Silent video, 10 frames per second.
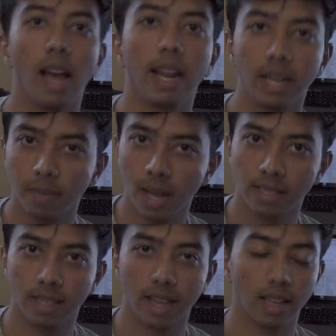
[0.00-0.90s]
I end up
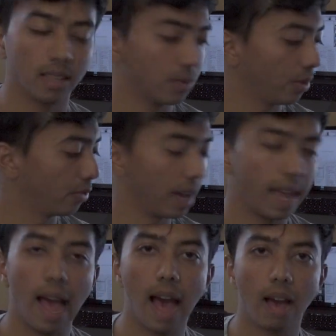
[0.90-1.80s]
asking, if I
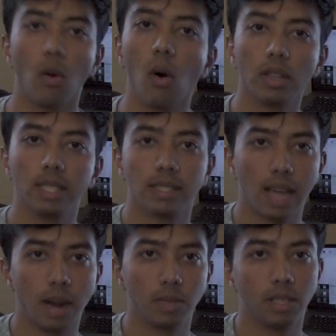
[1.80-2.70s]
have all these
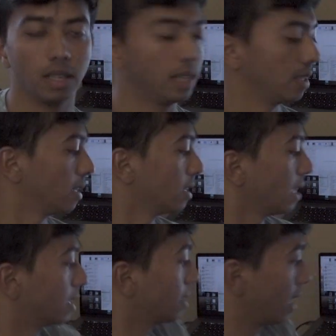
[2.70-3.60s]
camera lenses,
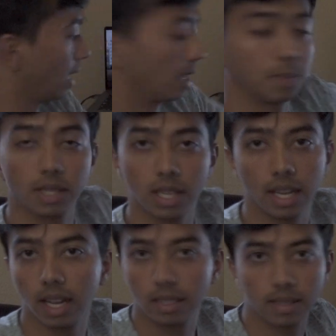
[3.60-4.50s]
especially
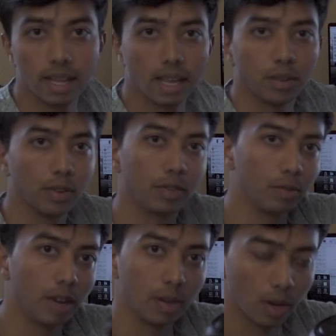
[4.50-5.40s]
like say the
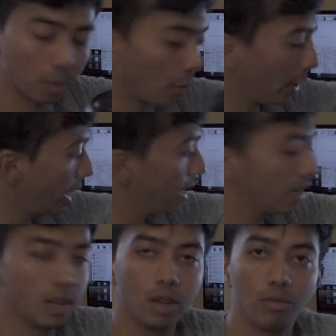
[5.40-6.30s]
55
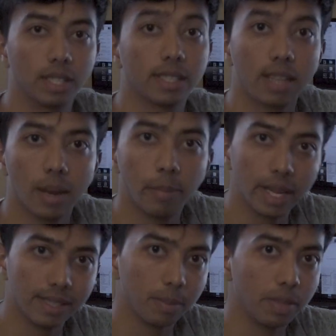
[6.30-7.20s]
1.8, which is an
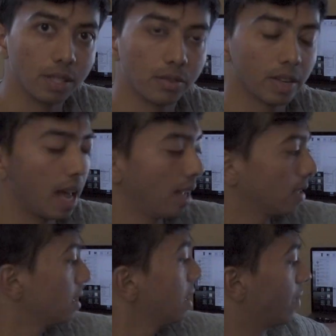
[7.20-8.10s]
amazing piece of
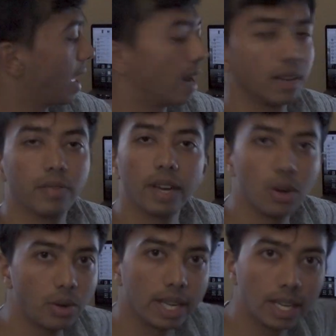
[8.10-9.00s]
glass, and if I
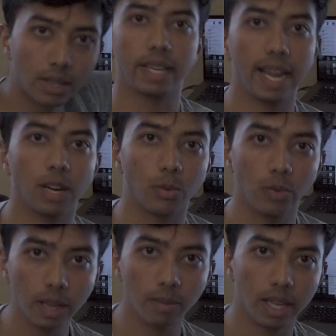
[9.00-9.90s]
don't get to take it
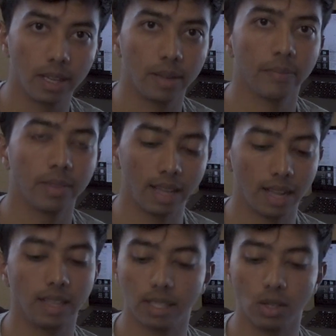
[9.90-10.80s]
with me,
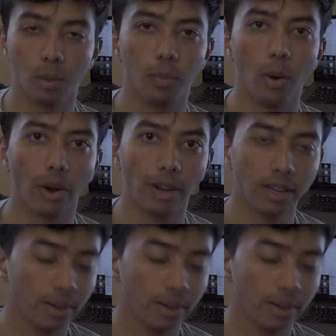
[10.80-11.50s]
then there's no point.